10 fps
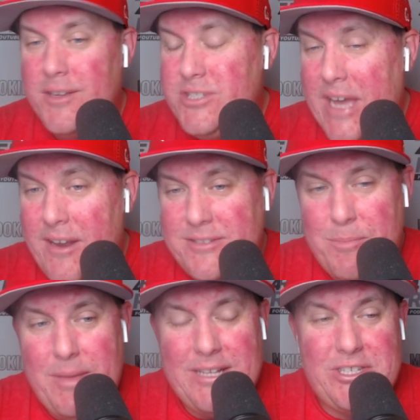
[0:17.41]
Shout out
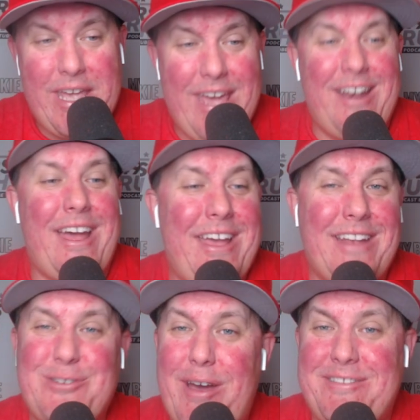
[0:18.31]
to Mitch. And I
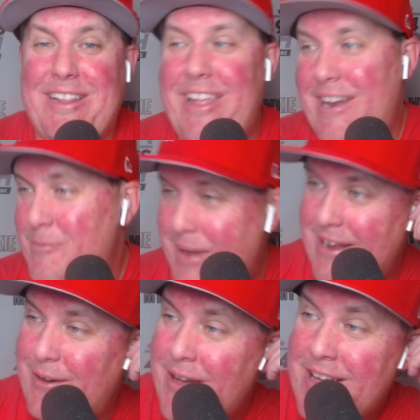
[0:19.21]
do have to let everybody
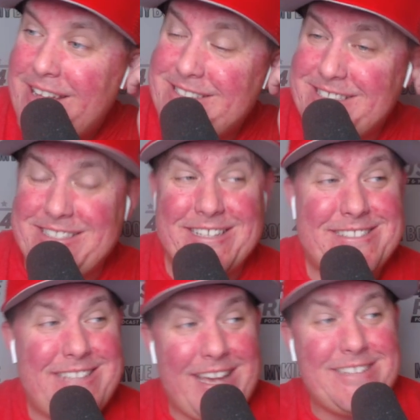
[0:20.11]
know this is the
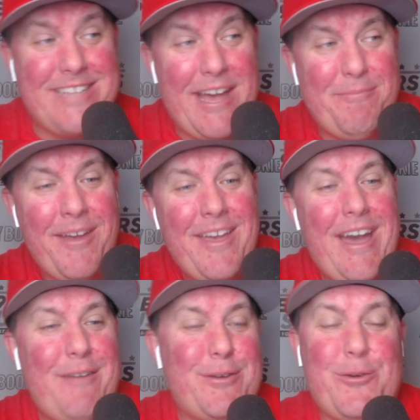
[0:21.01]
second time
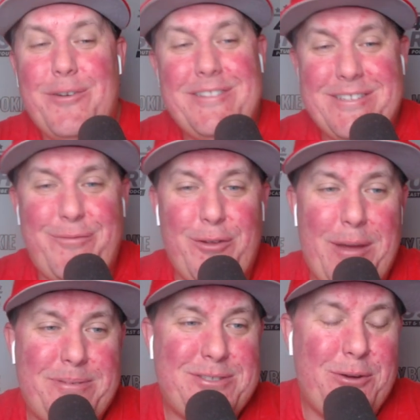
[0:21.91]
I recorded this full
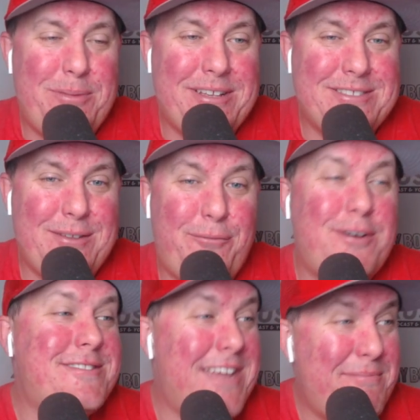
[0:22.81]
episode because the
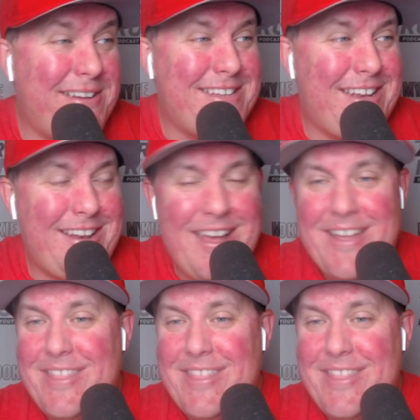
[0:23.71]
first time I did it,